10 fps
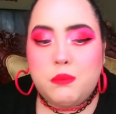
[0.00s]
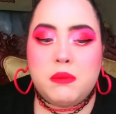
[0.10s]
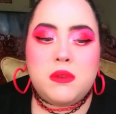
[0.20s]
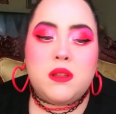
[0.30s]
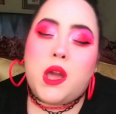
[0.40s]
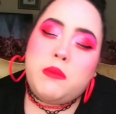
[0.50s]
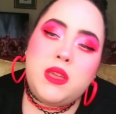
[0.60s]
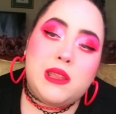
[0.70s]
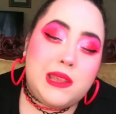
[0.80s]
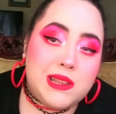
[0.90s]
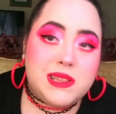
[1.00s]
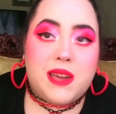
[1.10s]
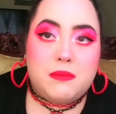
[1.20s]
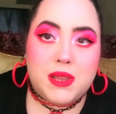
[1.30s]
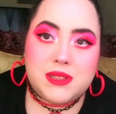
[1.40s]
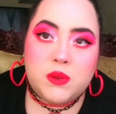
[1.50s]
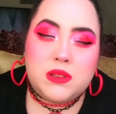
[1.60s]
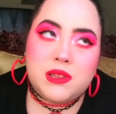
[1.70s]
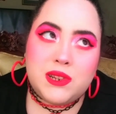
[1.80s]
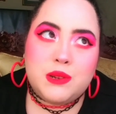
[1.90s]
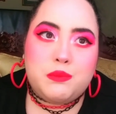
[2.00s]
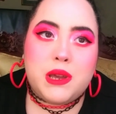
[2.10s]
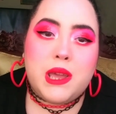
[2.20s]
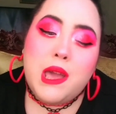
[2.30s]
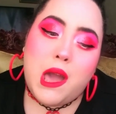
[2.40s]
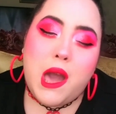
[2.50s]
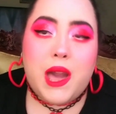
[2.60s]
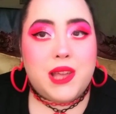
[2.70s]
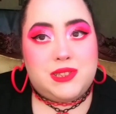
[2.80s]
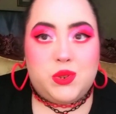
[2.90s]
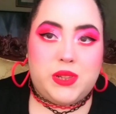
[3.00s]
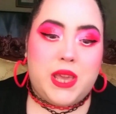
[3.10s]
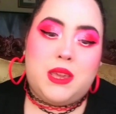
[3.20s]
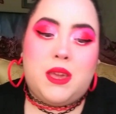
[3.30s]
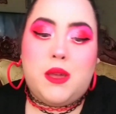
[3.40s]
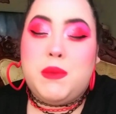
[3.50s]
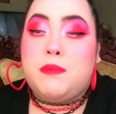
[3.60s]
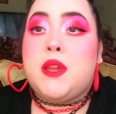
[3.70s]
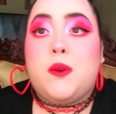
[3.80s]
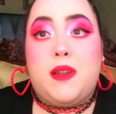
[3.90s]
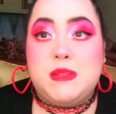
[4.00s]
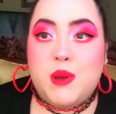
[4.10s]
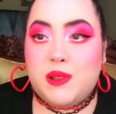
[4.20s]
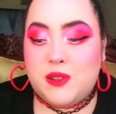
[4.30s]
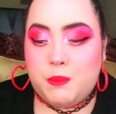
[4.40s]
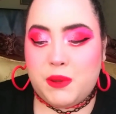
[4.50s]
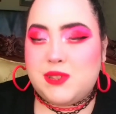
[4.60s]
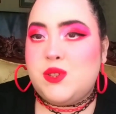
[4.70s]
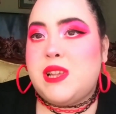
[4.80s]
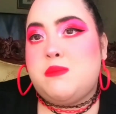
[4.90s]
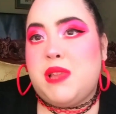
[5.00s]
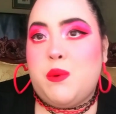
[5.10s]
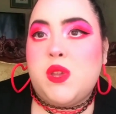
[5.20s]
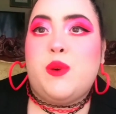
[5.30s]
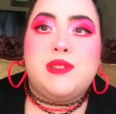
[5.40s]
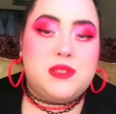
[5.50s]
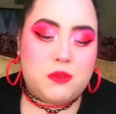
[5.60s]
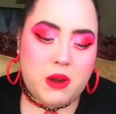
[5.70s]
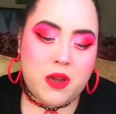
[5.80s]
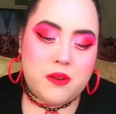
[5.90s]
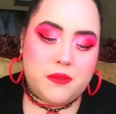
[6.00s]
I mean, it is kind of messy with glitter, but I still like it. I mean, I'm not crazy about glitter, but I still like to play with it once in a while.